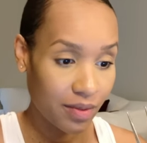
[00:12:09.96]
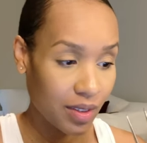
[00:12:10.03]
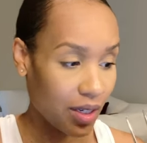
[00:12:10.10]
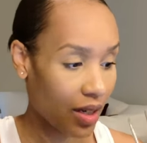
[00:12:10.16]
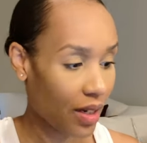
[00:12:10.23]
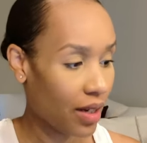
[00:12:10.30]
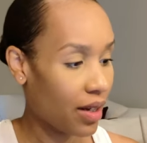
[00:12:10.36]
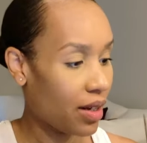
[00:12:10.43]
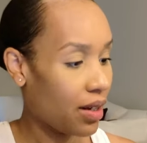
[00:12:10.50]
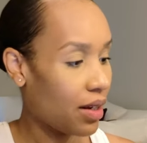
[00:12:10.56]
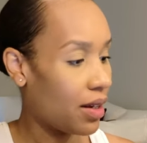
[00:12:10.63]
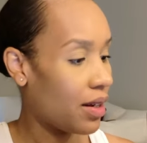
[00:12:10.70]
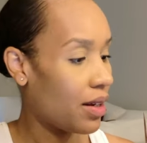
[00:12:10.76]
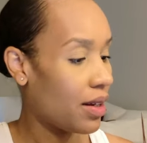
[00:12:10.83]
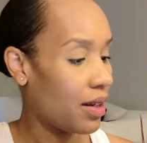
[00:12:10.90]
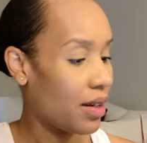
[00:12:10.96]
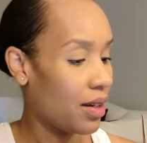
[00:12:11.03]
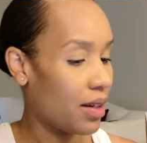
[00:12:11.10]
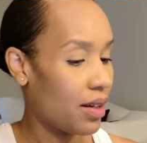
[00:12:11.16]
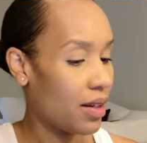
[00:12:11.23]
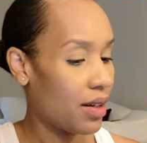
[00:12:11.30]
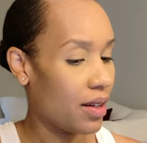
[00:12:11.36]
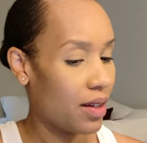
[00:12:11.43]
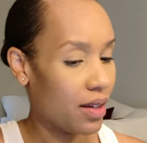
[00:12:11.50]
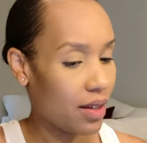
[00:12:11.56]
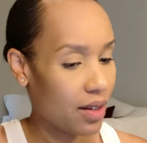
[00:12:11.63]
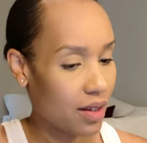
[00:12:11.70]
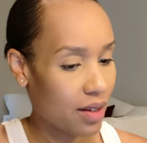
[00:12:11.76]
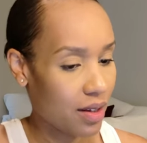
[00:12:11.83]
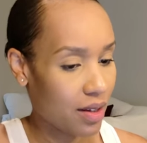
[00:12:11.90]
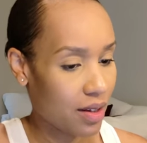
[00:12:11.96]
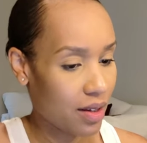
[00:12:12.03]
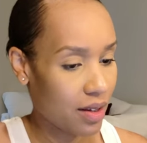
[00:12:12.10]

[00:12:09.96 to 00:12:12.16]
Nothing is said.